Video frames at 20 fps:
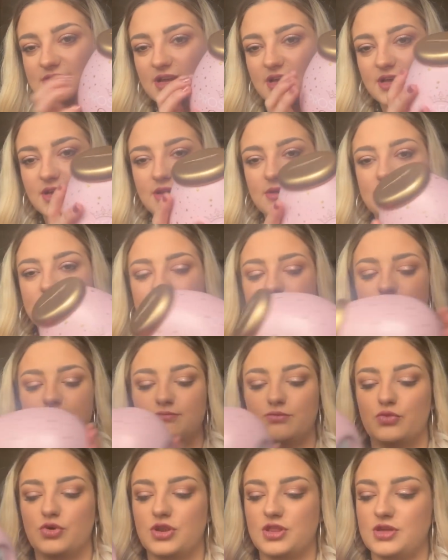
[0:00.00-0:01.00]
um,
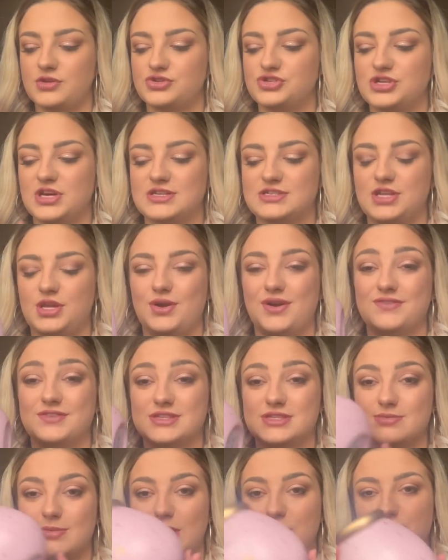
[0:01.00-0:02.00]
one of those jars that you have
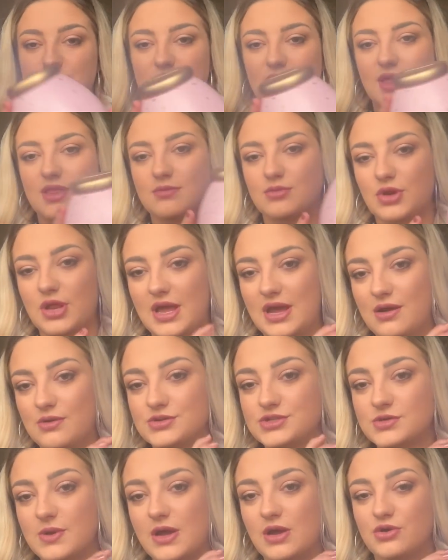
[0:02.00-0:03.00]
to smash to get the money
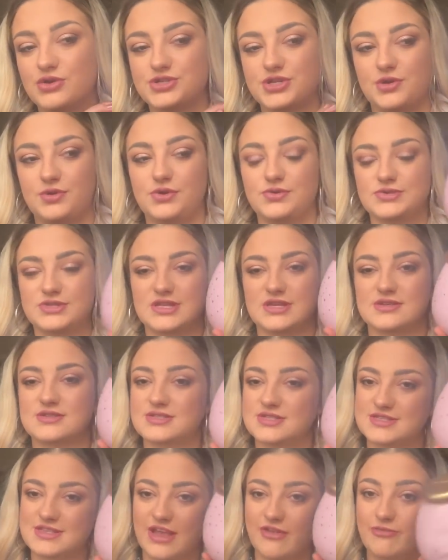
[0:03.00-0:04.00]
out. So I also use this
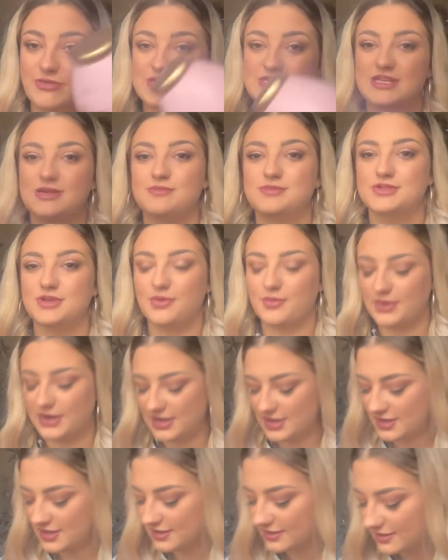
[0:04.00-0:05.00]
to save my tips at
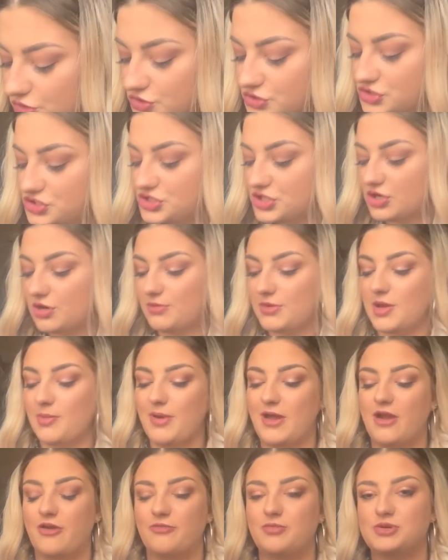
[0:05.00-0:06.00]
work. She got me a
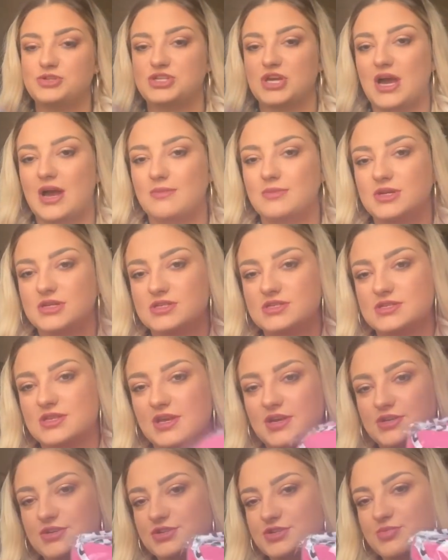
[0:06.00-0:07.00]
pair of pyjamas
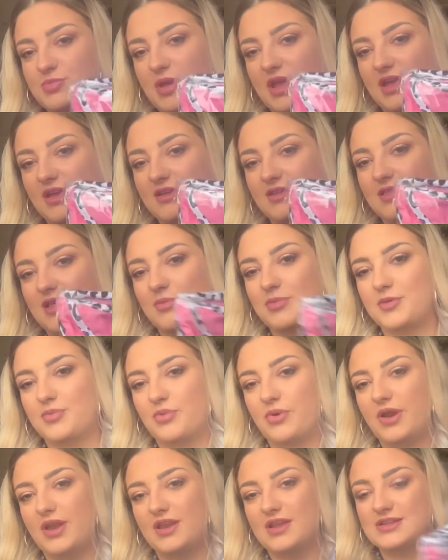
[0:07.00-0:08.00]
that are just pink and like a
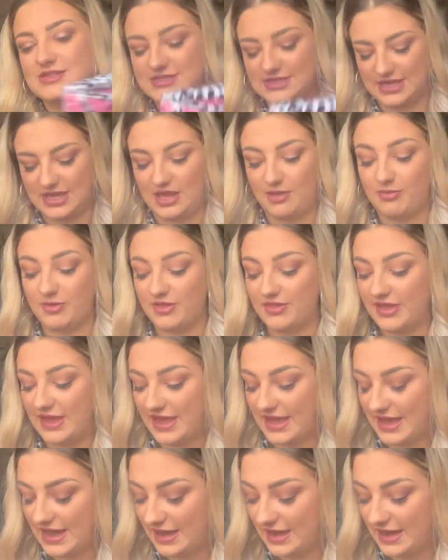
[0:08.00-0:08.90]
print to keep at their